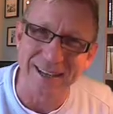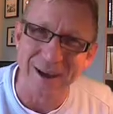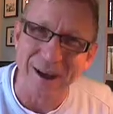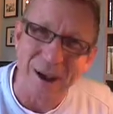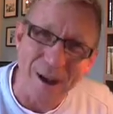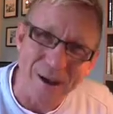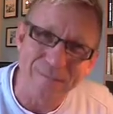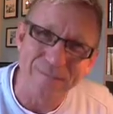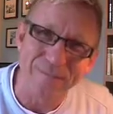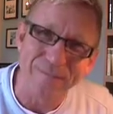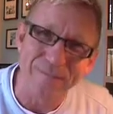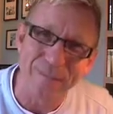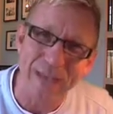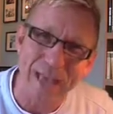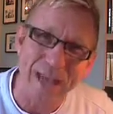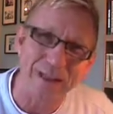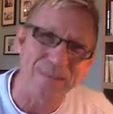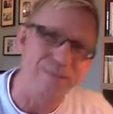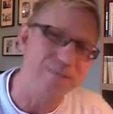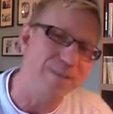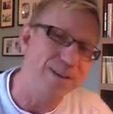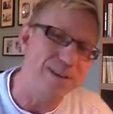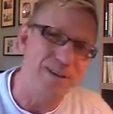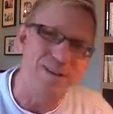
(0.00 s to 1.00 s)
I've had
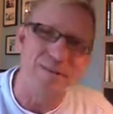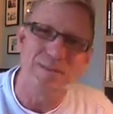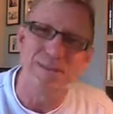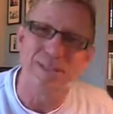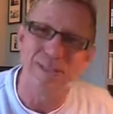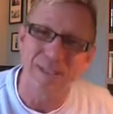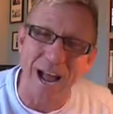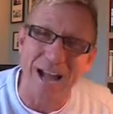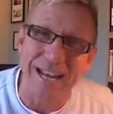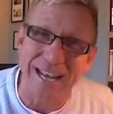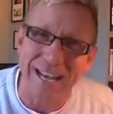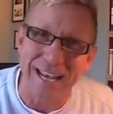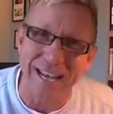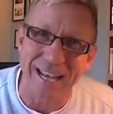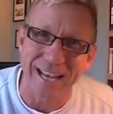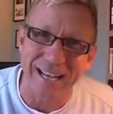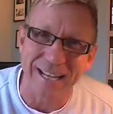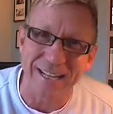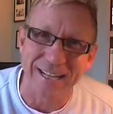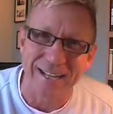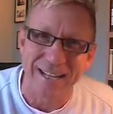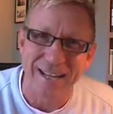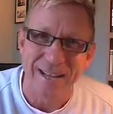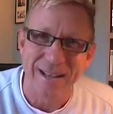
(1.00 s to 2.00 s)
a fear of
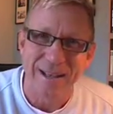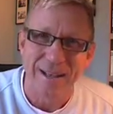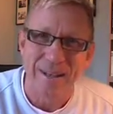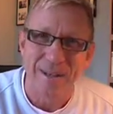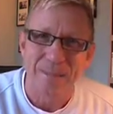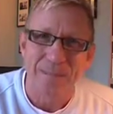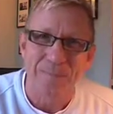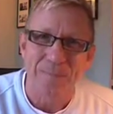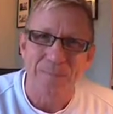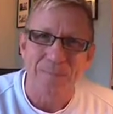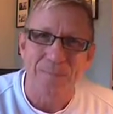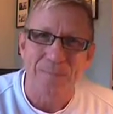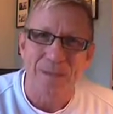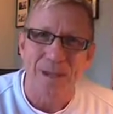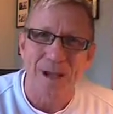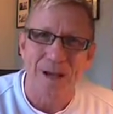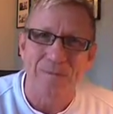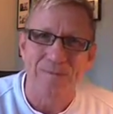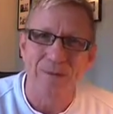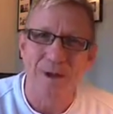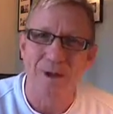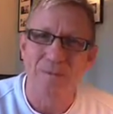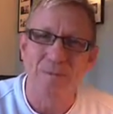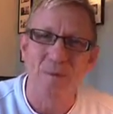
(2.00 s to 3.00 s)
studying, and
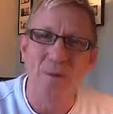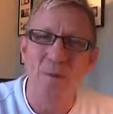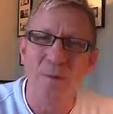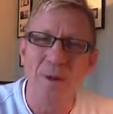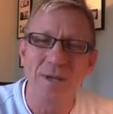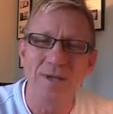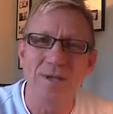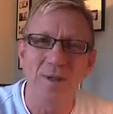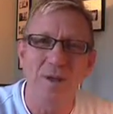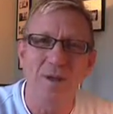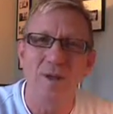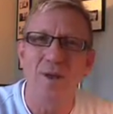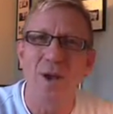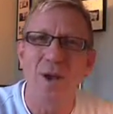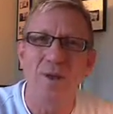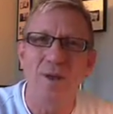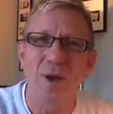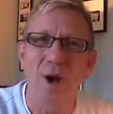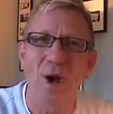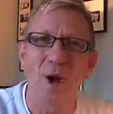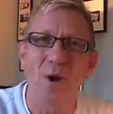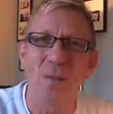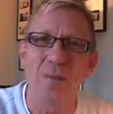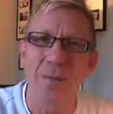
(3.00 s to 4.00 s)
I've kind of almost got to know
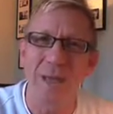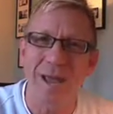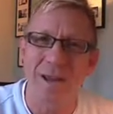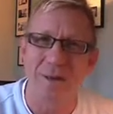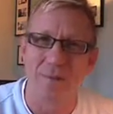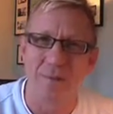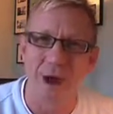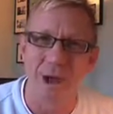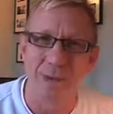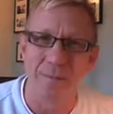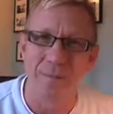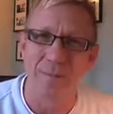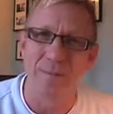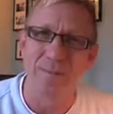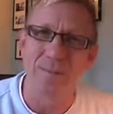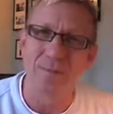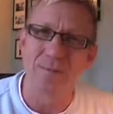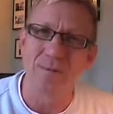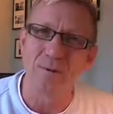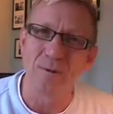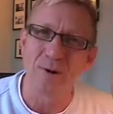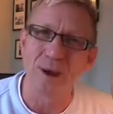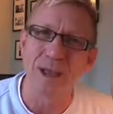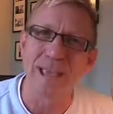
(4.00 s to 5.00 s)
the whole panorama
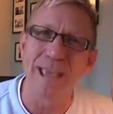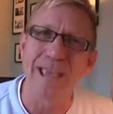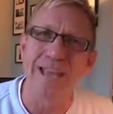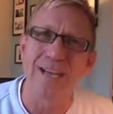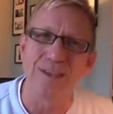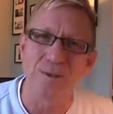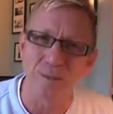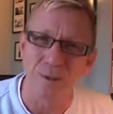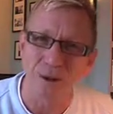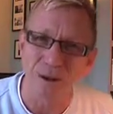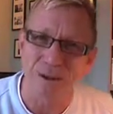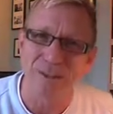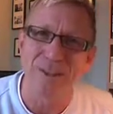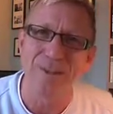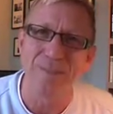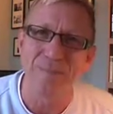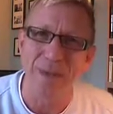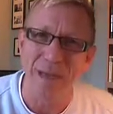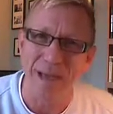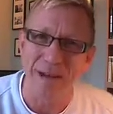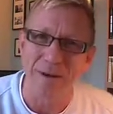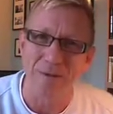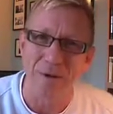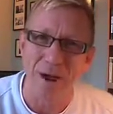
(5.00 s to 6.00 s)
before I enter into the
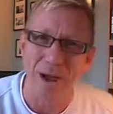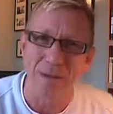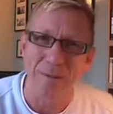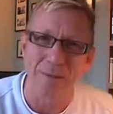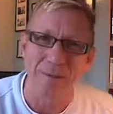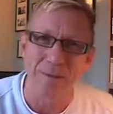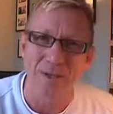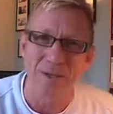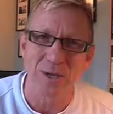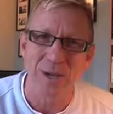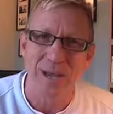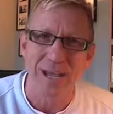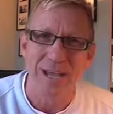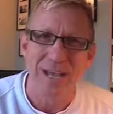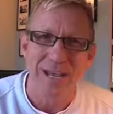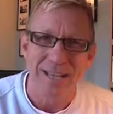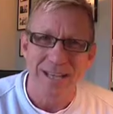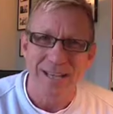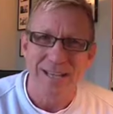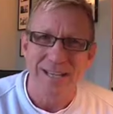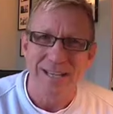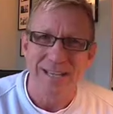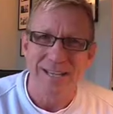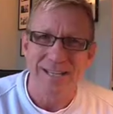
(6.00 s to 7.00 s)
panorama, which
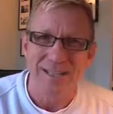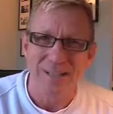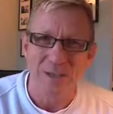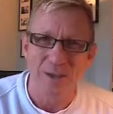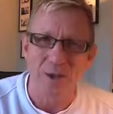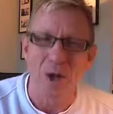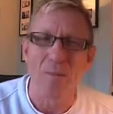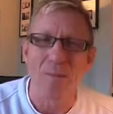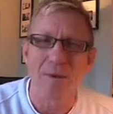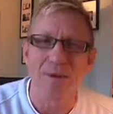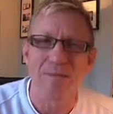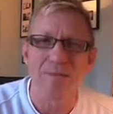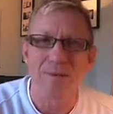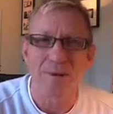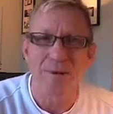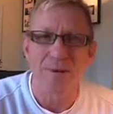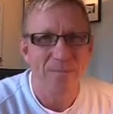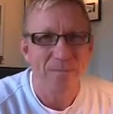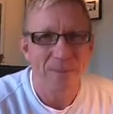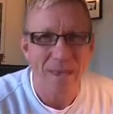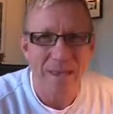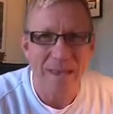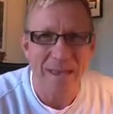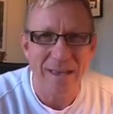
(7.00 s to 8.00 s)
stopped me
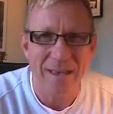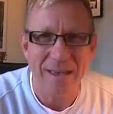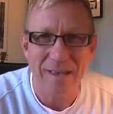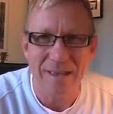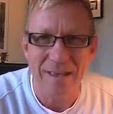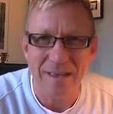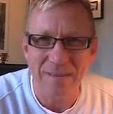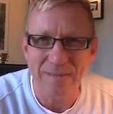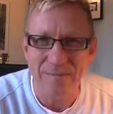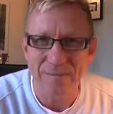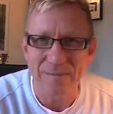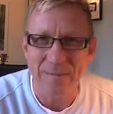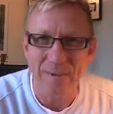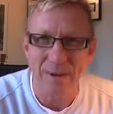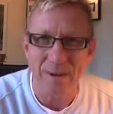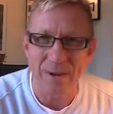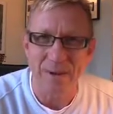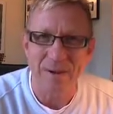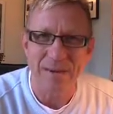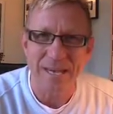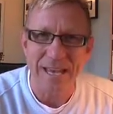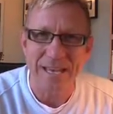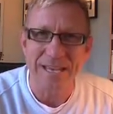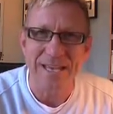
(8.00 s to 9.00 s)
from,
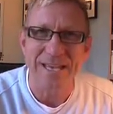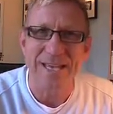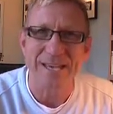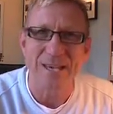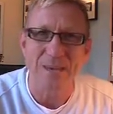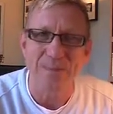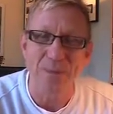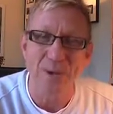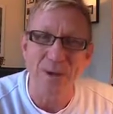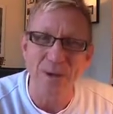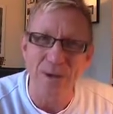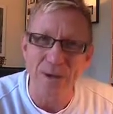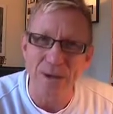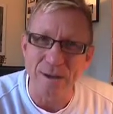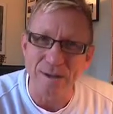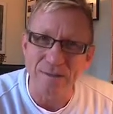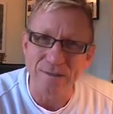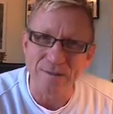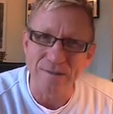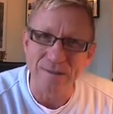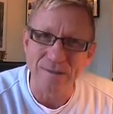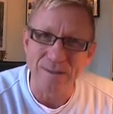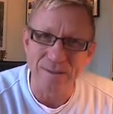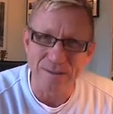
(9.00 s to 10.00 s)
getting a computer
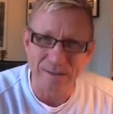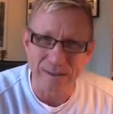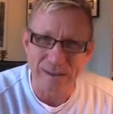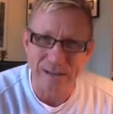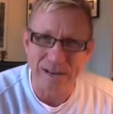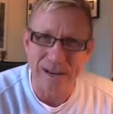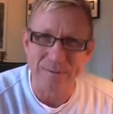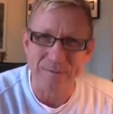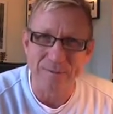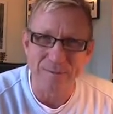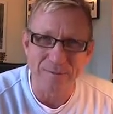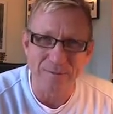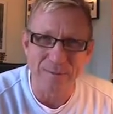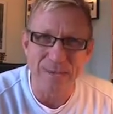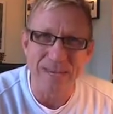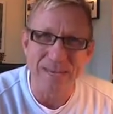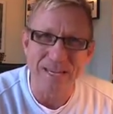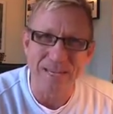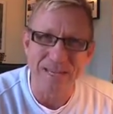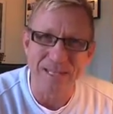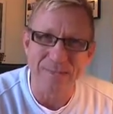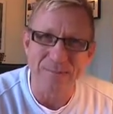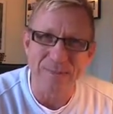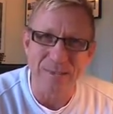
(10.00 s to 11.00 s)
for a number of
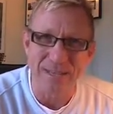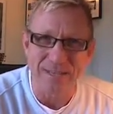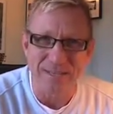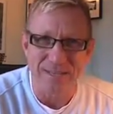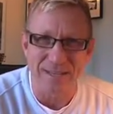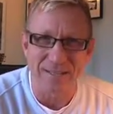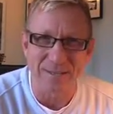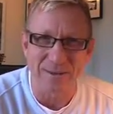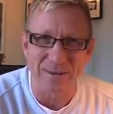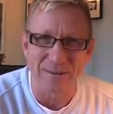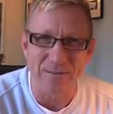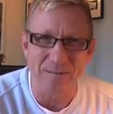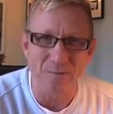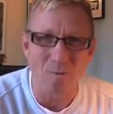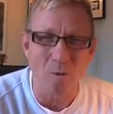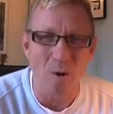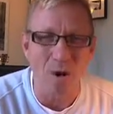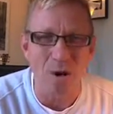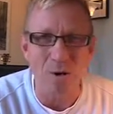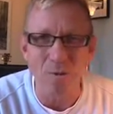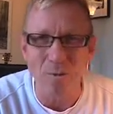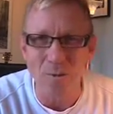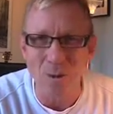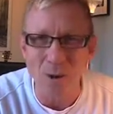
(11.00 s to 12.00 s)
years, because I thought,
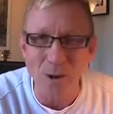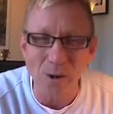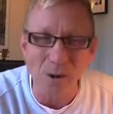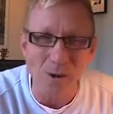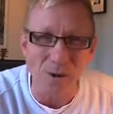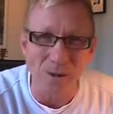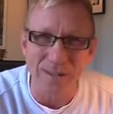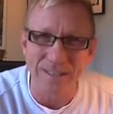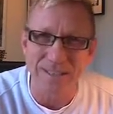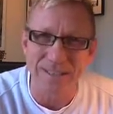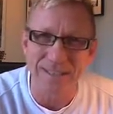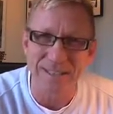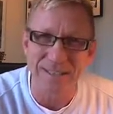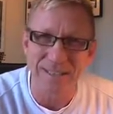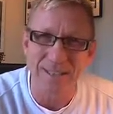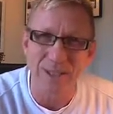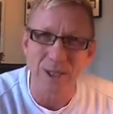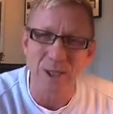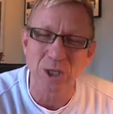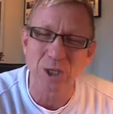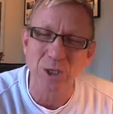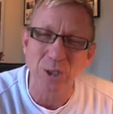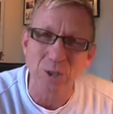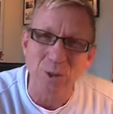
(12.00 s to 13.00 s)
what a world. It's a
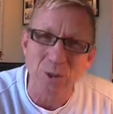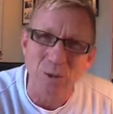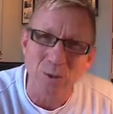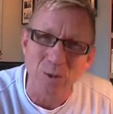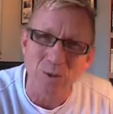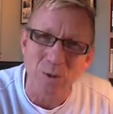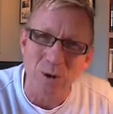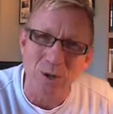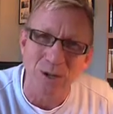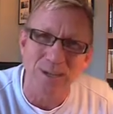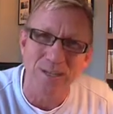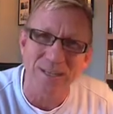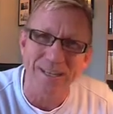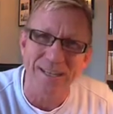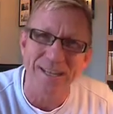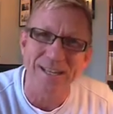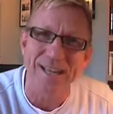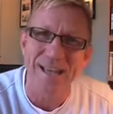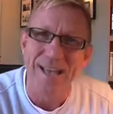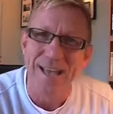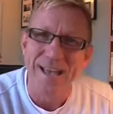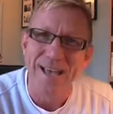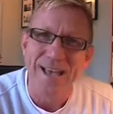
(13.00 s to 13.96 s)
huge world, and